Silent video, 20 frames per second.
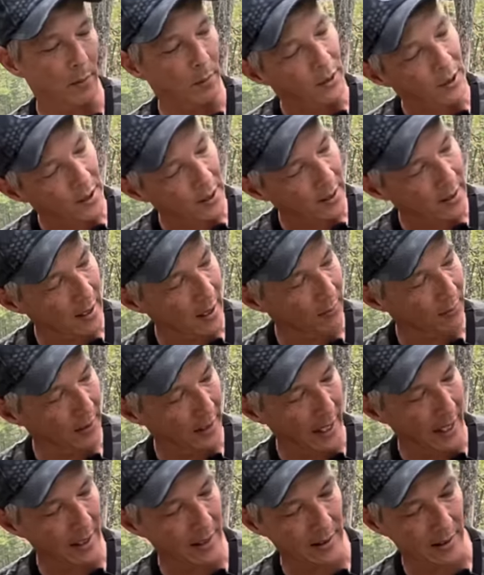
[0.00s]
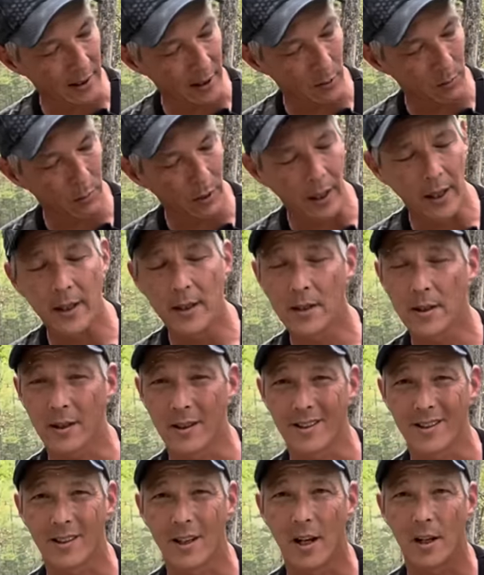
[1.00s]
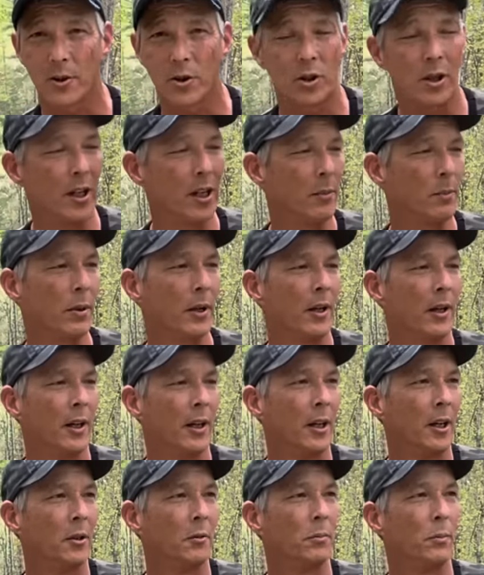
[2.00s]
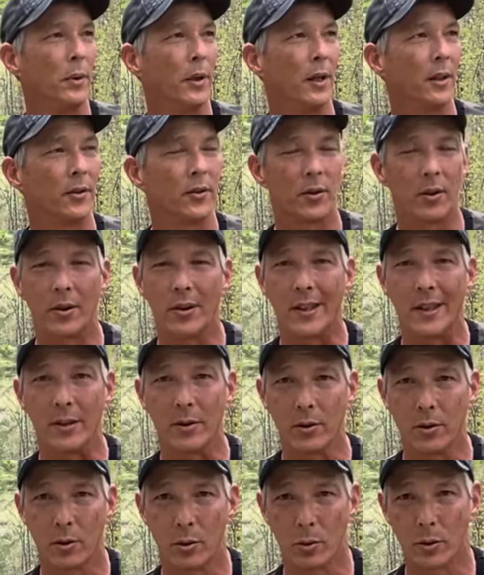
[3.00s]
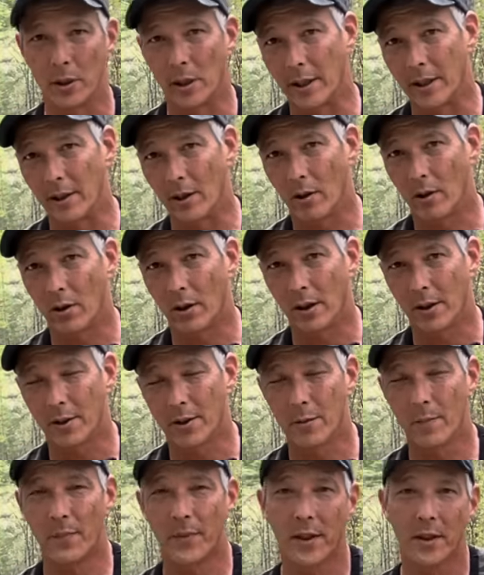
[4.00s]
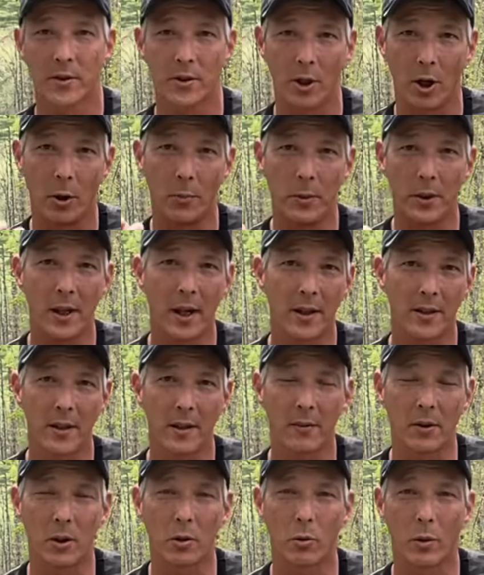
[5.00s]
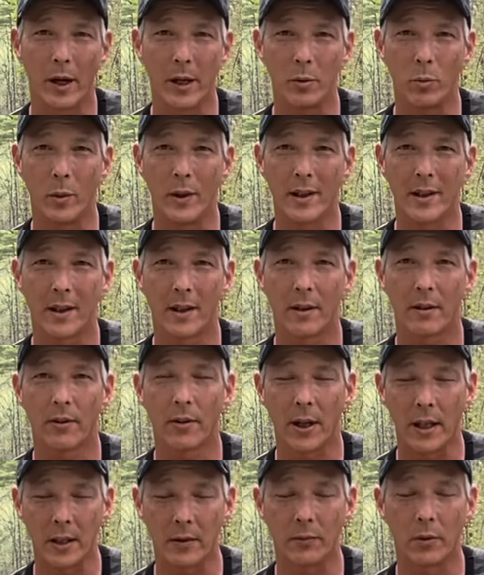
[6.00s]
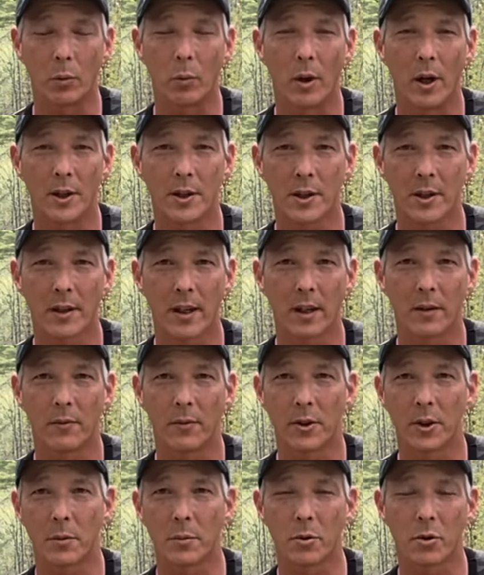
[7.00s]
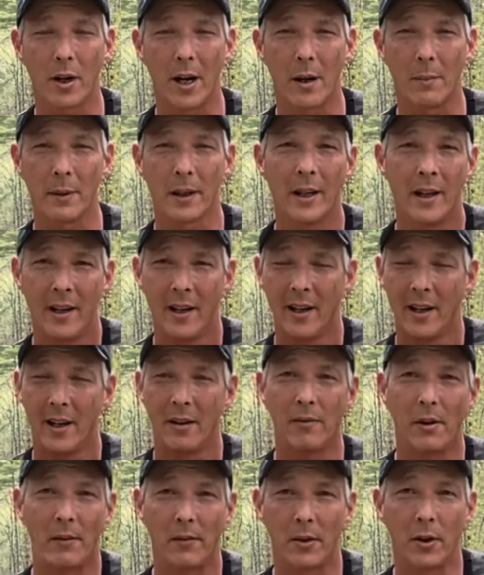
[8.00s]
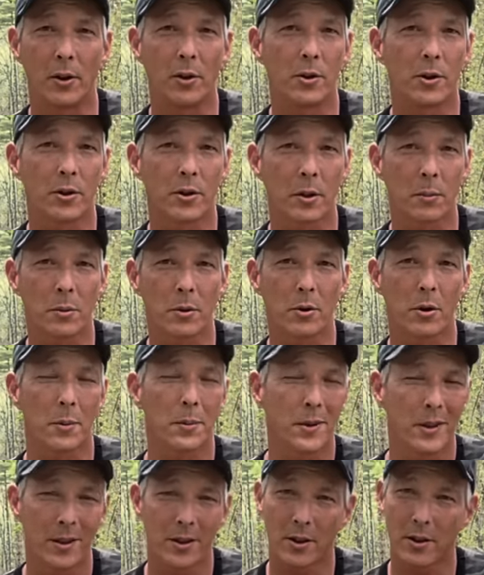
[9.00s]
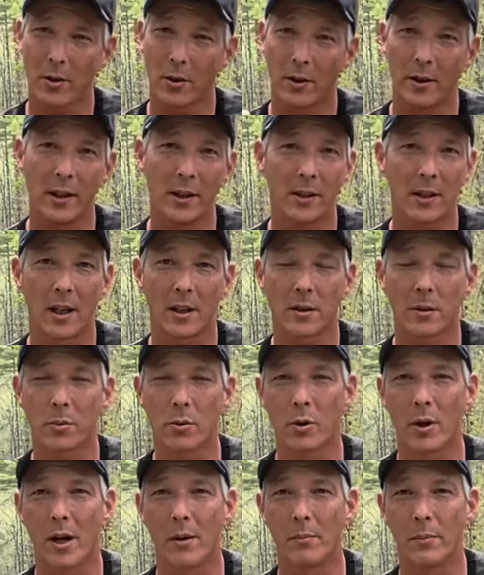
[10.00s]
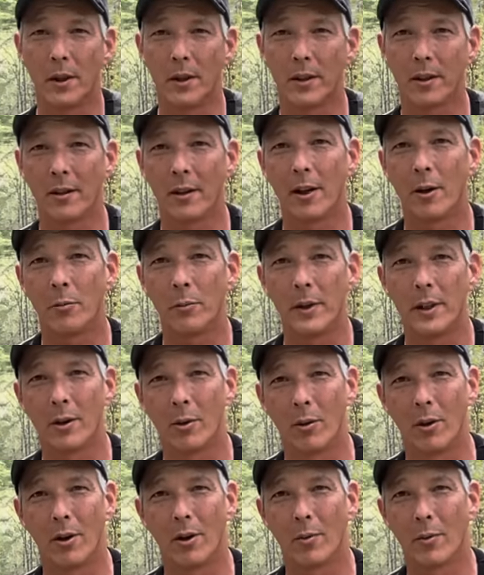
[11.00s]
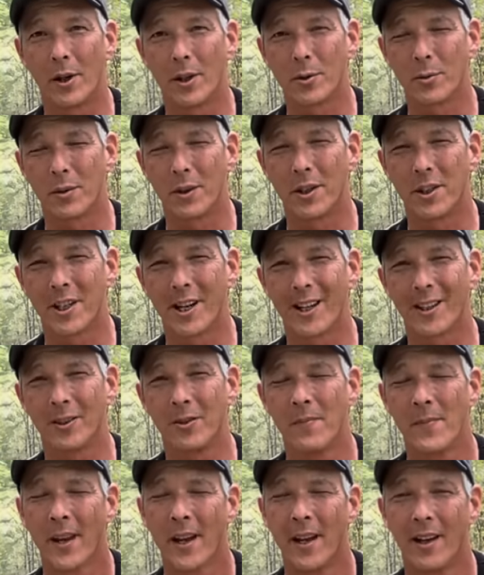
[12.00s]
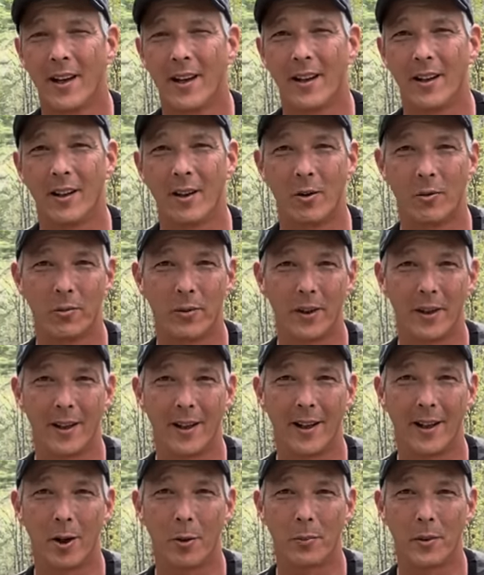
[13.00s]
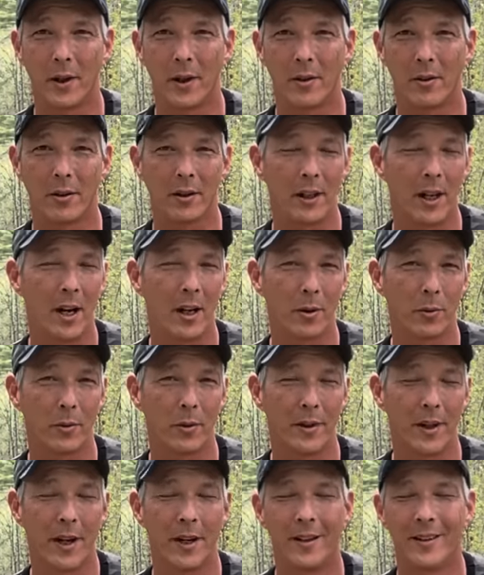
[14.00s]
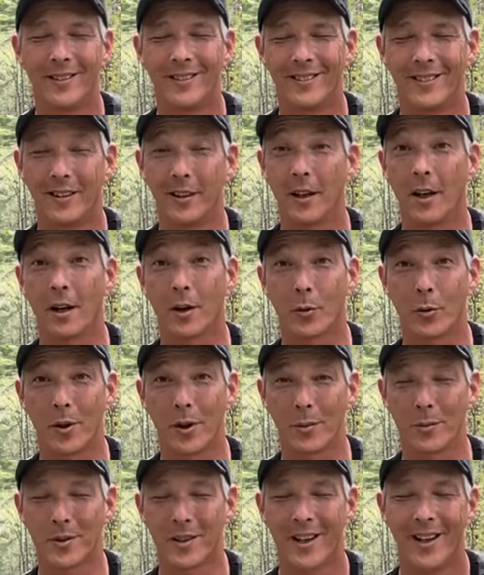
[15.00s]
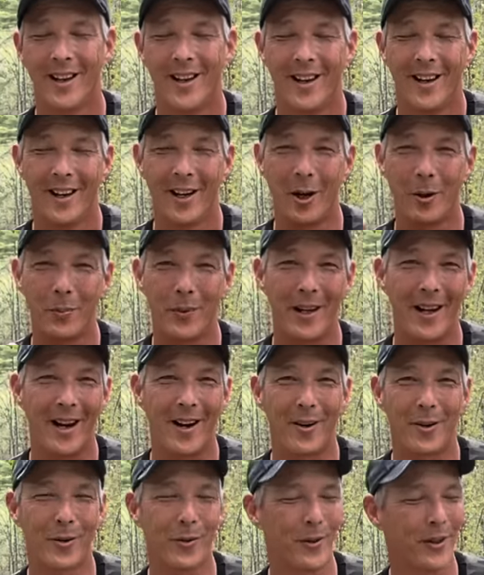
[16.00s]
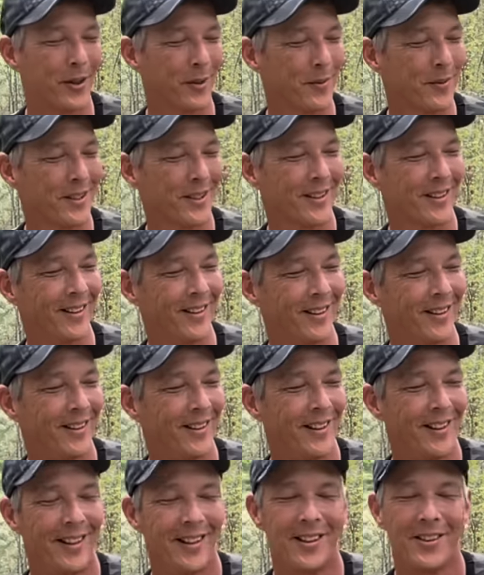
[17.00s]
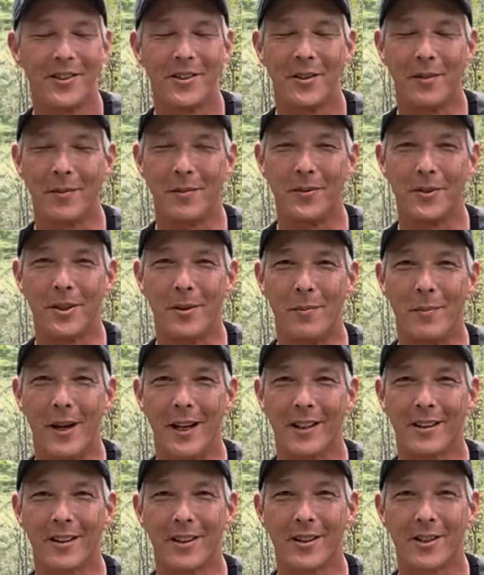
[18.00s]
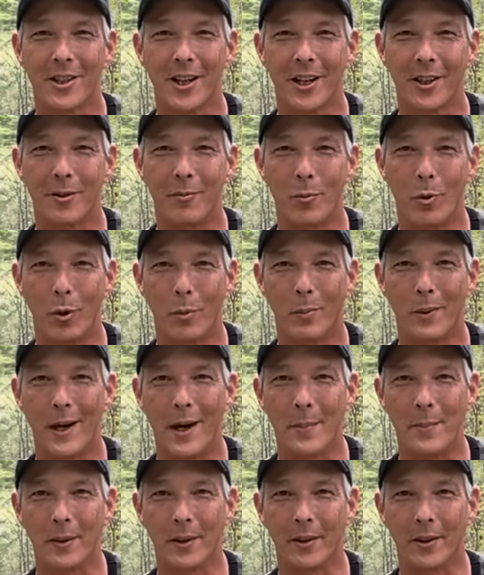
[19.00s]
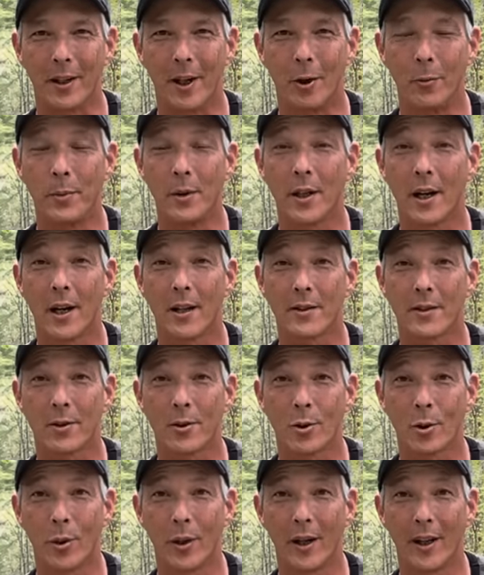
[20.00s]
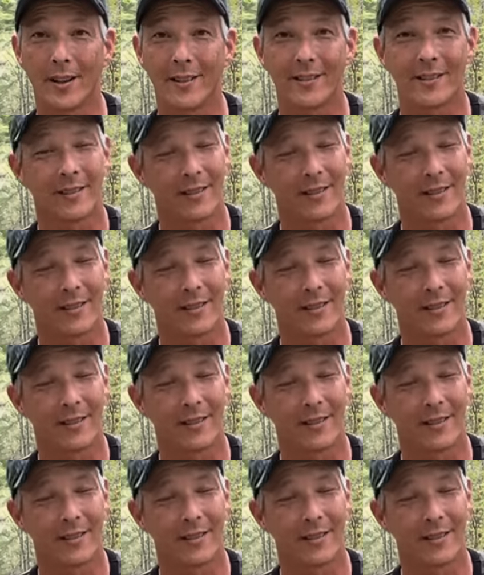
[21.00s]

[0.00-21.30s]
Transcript: But this definitely has its place. It's not cheap, but good things usually aren't. So I hope you guys have a great weekend. Thank you for watching. Thank you for subscribing. If I've earned your subscription, just go ahead and hit that subscribe button. It'll help me go a long ways with the channel and hopefully help the algorithms to make the channel more popular. Hope you guys enjoyed it.